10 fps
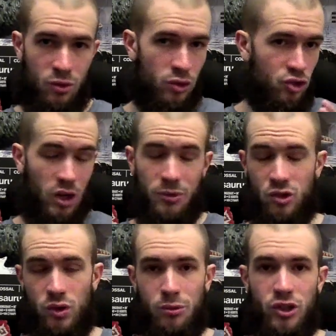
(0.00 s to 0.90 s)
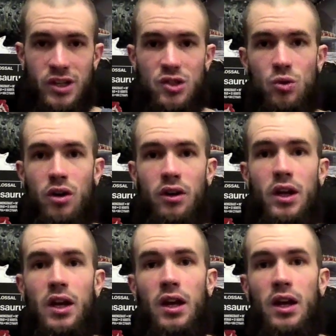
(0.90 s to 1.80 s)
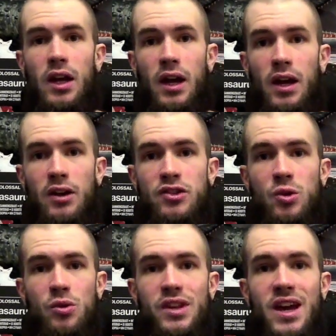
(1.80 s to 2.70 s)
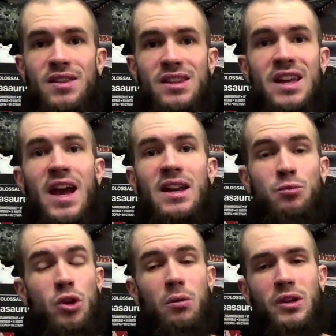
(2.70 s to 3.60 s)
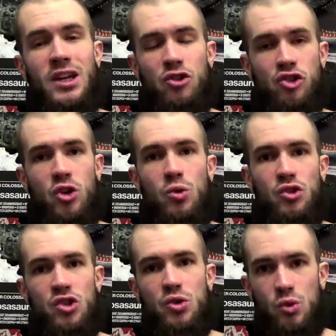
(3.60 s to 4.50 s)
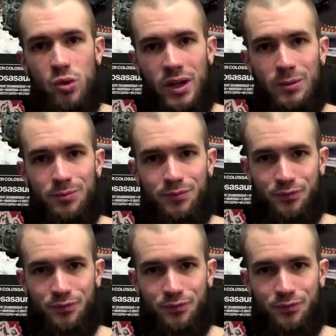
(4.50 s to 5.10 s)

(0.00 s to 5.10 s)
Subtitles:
job description and so on. So then the ad probably gets shown to